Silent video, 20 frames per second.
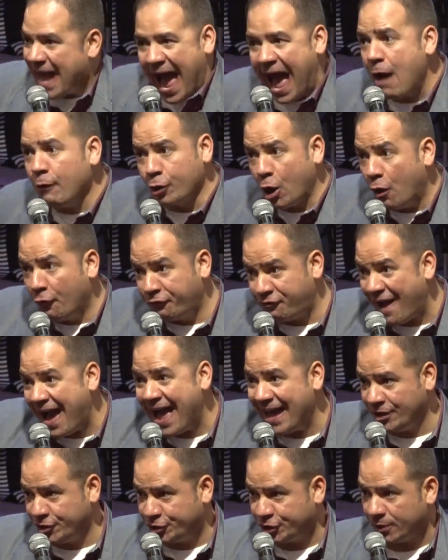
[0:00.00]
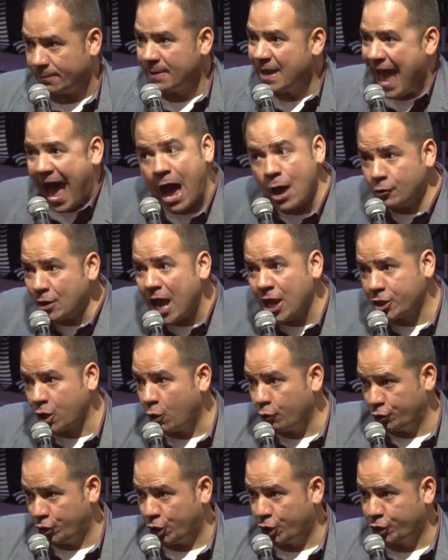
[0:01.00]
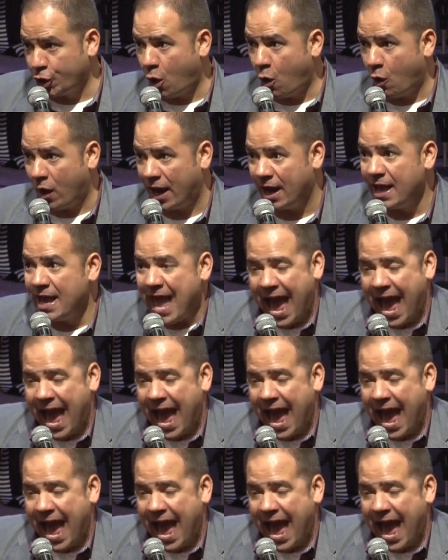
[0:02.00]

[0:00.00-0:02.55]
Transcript: I'll go find you. I'll knock on your door.